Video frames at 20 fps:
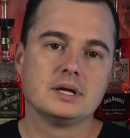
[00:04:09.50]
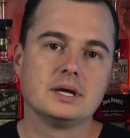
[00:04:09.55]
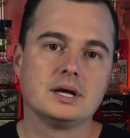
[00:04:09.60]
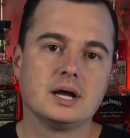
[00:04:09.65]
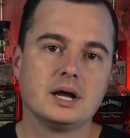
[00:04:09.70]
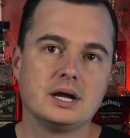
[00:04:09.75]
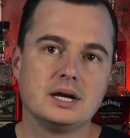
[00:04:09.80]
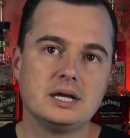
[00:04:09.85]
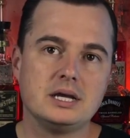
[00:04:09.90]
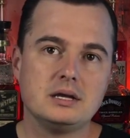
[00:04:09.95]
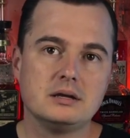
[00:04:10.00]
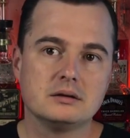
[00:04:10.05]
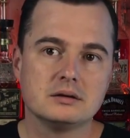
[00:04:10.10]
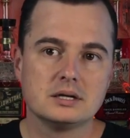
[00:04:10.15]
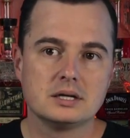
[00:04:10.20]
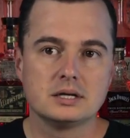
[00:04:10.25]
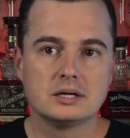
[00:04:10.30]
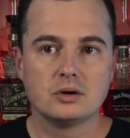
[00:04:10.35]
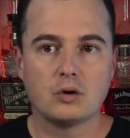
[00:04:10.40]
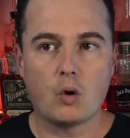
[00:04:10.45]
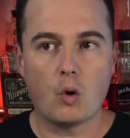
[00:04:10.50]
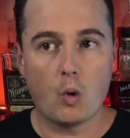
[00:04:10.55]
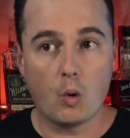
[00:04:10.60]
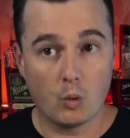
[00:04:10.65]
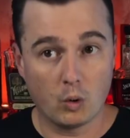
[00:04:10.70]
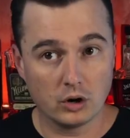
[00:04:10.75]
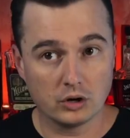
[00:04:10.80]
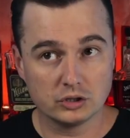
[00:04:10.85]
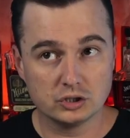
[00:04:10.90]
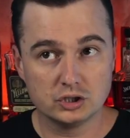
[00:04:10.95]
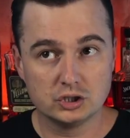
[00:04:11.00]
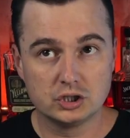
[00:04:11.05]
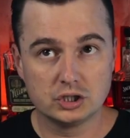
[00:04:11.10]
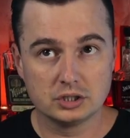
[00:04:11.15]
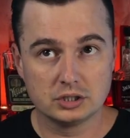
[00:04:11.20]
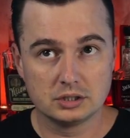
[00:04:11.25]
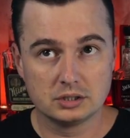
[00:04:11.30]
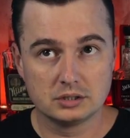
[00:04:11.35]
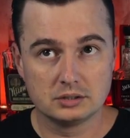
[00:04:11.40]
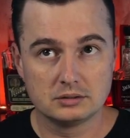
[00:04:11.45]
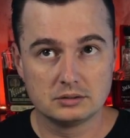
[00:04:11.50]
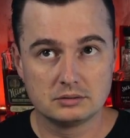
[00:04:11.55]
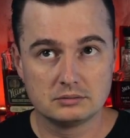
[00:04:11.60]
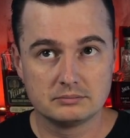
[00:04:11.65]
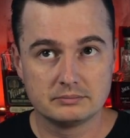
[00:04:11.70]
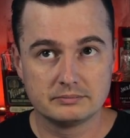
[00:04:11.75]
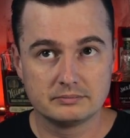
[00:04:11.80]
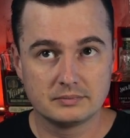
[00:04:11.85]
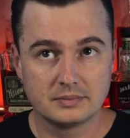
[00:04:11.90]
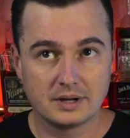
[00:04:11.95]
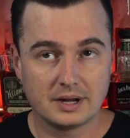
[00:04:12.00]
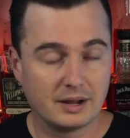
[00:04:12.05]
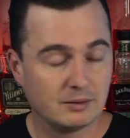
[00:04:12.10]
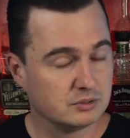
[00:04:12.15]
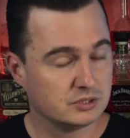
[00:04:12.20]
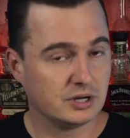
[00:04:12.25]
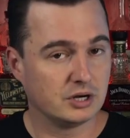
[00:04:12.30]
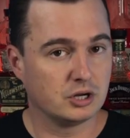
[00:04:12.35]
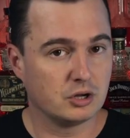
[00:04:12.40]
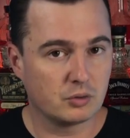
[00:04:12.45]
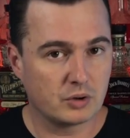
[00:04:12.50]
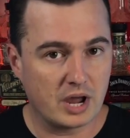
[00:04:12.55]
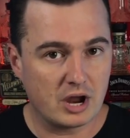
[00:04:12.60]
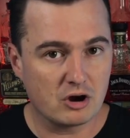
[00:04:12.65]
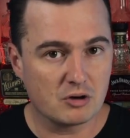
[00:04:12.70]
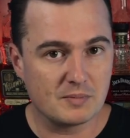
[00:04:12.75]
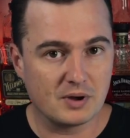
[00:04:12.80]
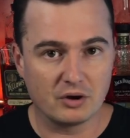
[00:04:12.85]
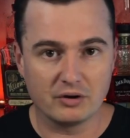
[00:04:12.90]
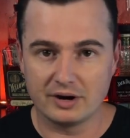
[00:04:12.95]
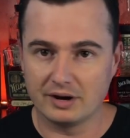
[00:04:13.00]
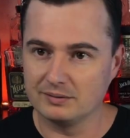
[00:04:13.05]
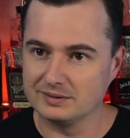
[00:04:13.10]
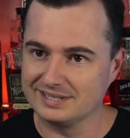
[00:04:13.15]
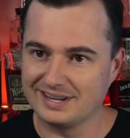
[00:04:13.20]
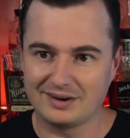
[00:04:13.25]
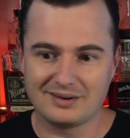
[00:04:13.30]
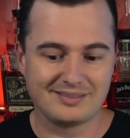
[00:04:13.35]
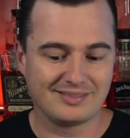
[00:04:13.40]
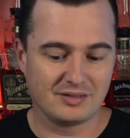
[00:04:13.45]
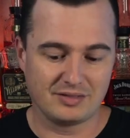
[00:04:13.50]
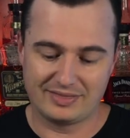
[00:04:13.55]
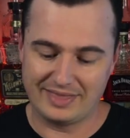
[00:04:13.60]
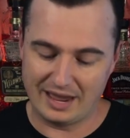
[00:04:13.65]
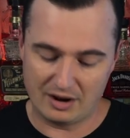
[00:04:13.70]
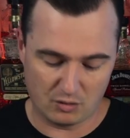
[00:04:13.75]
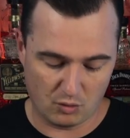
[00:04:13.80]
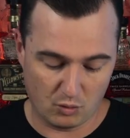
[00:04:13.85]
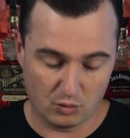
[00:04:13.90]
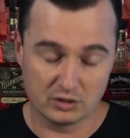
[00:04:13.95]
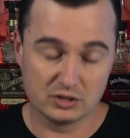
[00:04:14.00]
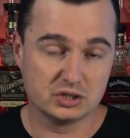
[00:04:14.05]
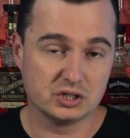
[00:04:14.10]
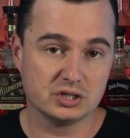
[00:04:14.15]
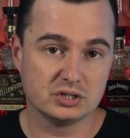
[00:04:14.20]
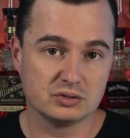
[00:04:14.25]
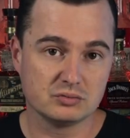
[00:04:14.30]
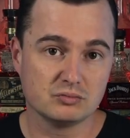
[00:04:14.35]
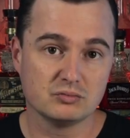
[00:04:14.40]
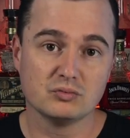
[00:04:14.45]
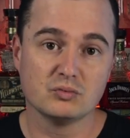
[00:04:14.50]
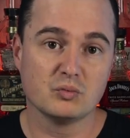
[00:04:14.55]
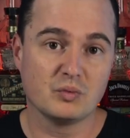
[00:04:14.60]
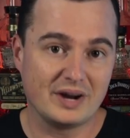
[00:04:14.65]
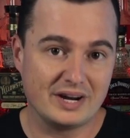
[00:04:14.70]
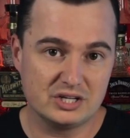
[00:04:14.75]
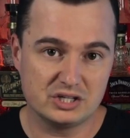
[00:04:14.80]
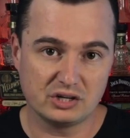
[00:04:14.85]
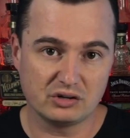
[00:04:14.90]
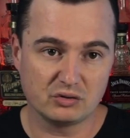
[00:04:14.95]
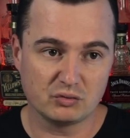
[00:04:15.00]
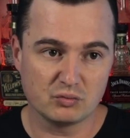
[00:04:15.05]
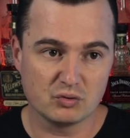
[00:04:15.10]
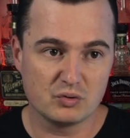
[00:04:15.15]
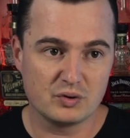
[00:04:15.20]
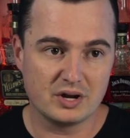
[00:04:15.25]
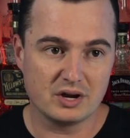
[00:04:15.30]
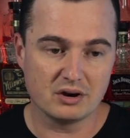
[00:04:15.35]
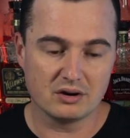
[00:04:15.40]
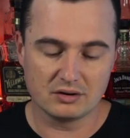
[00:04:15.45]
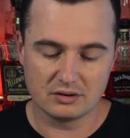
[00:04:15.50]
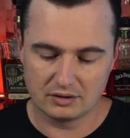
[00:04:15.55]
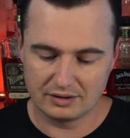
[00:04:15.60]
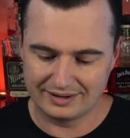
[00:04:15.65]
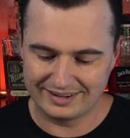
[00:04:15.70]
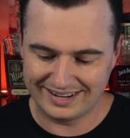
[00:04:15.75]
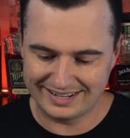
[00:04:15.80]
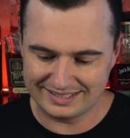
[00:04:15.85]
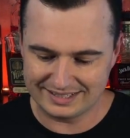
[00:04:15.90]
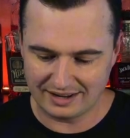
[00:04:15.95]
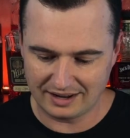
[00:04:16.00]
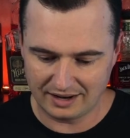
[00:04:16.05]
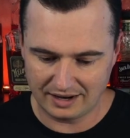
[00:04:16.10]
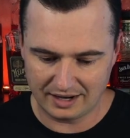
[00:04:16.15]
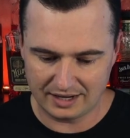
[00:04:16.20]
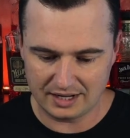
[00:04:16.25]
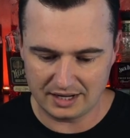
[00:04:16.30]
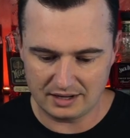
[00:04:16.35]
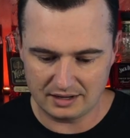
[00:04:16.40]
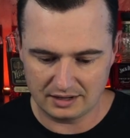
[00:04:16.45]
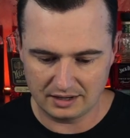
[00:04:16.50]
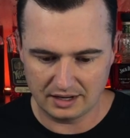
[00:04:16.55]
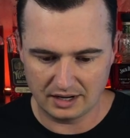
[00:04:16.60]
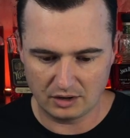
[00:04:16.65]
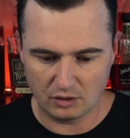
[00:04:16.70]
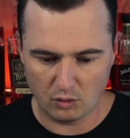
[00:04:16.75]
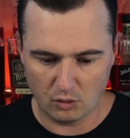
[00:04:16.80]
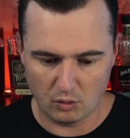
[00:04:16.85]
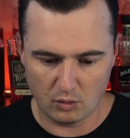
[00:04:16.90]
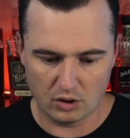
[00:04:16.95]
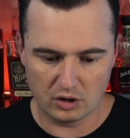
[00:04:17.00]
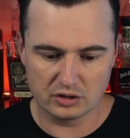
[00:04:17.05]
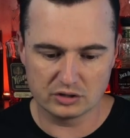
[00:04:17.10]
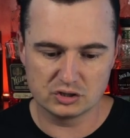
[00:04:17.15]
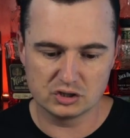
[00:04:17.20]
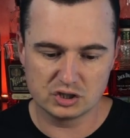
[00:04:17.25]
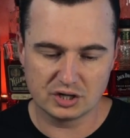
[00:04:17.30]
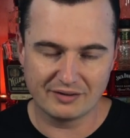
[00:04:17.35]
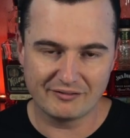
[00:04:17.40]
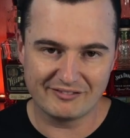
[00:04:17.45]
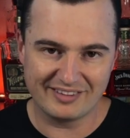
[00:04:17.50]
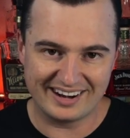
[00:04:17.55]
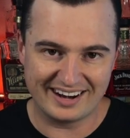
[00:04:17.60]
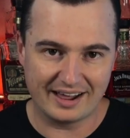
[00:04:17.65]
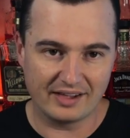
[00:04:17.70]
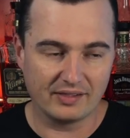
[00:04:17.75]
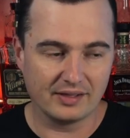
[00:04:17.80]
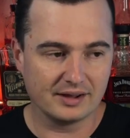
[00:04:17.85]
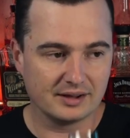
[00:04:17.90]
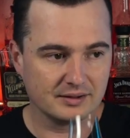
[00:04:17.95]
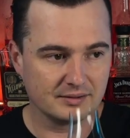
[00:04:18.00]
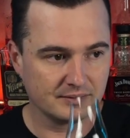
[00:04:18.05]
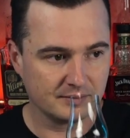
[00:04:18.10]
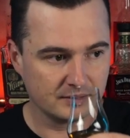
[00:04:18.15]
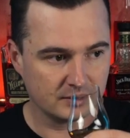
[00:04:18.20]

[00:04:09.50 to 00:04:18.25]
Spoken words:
Honey, orange. I was gonna go caramel and I was like, that orange is raging through here. Nice honey, orange, vanilla.